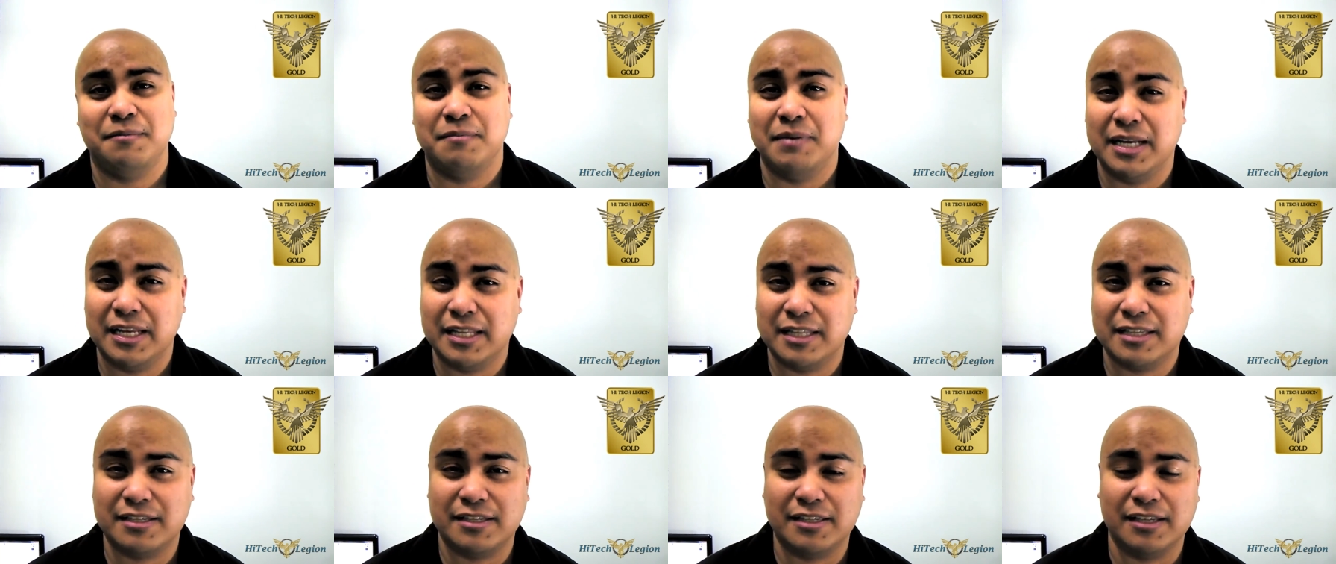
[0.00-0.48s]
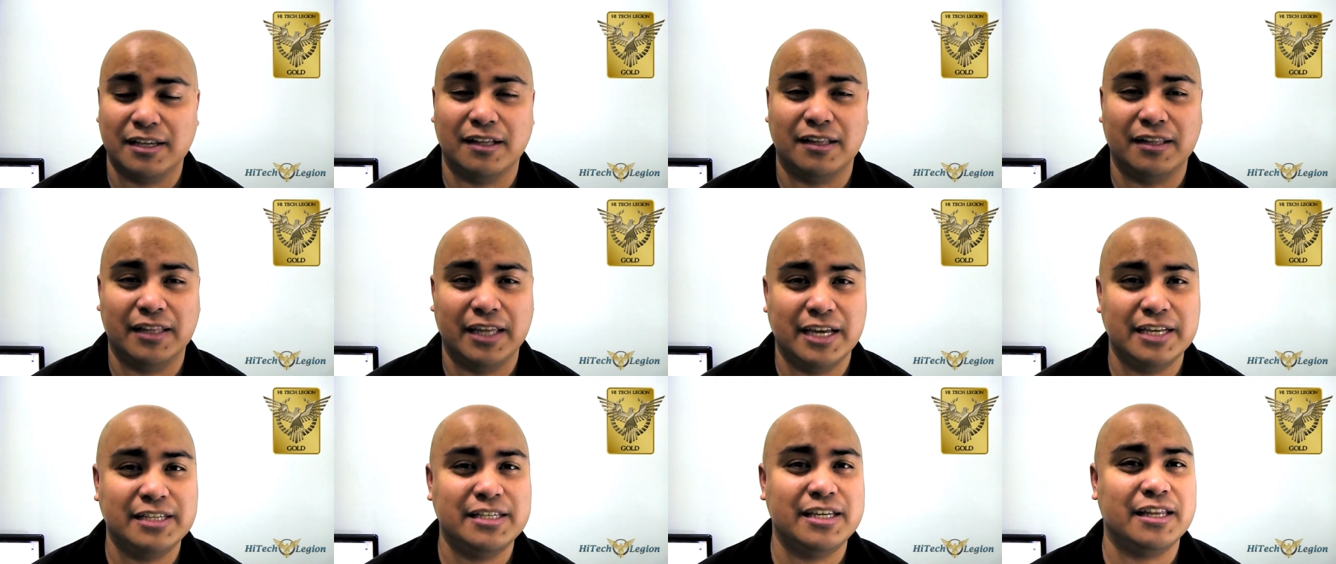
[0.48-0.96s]
But it's still,
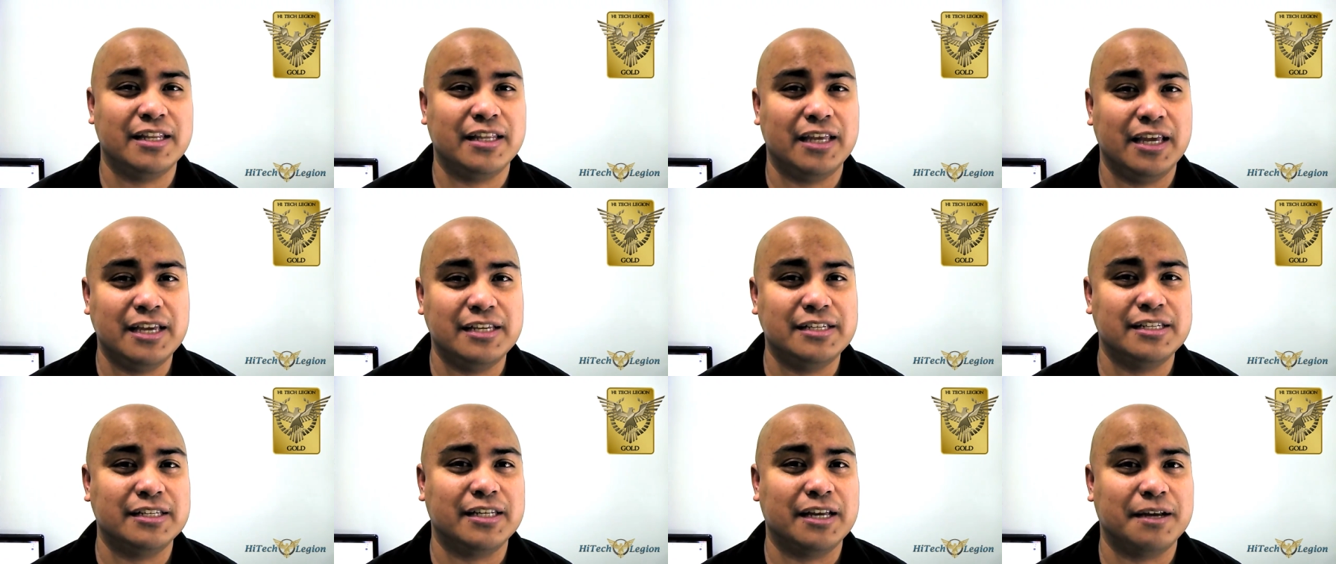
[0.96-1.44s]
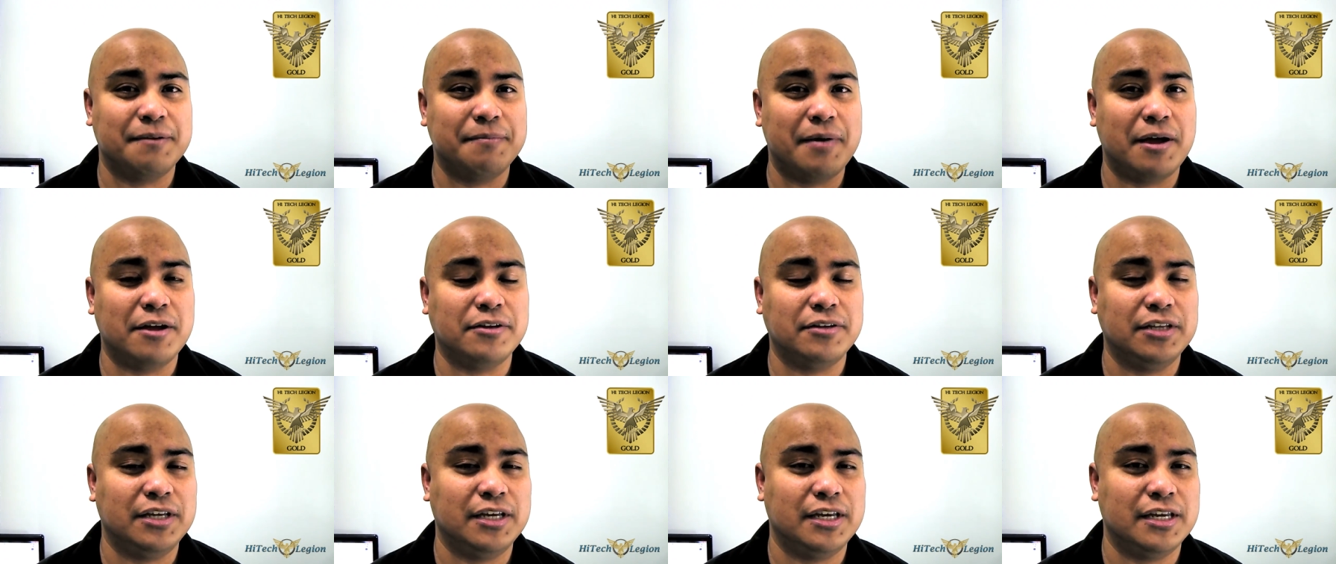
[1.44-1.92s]
the Asetek
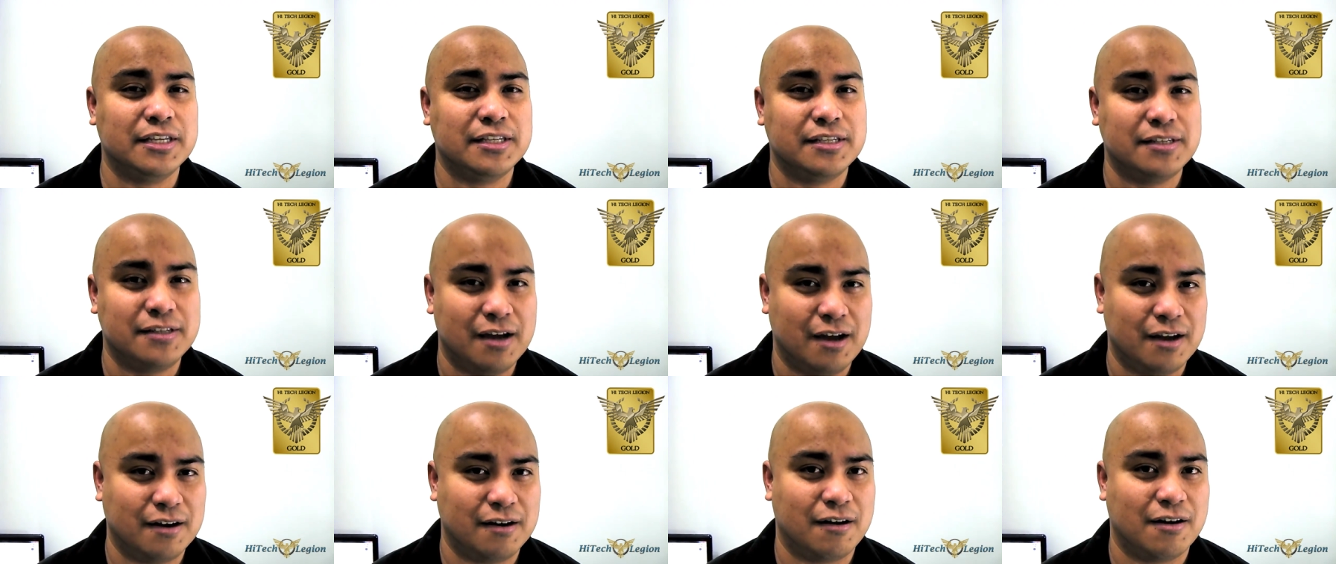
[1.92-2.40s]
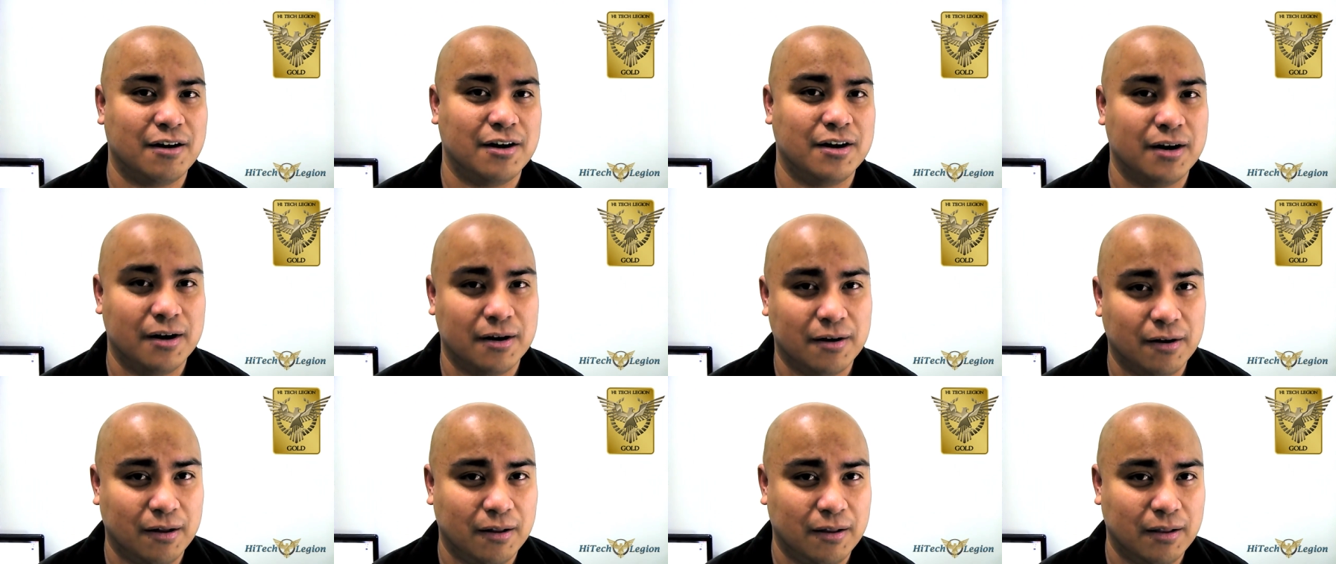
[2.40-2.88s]
mounting is not hard
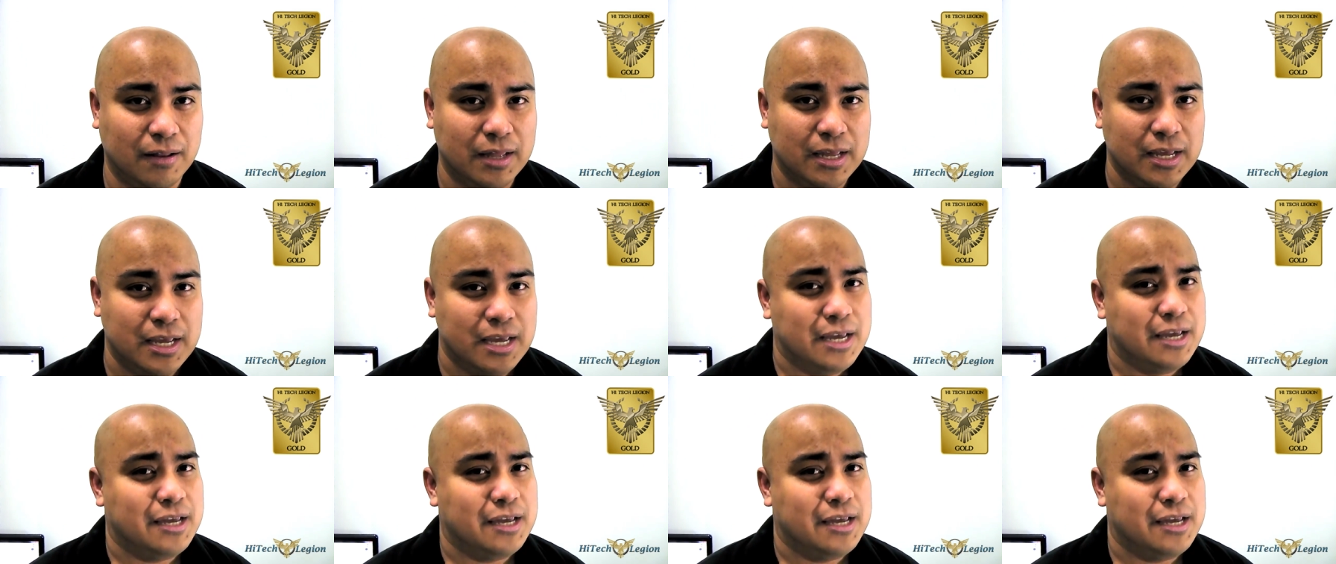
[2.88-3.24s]
at all,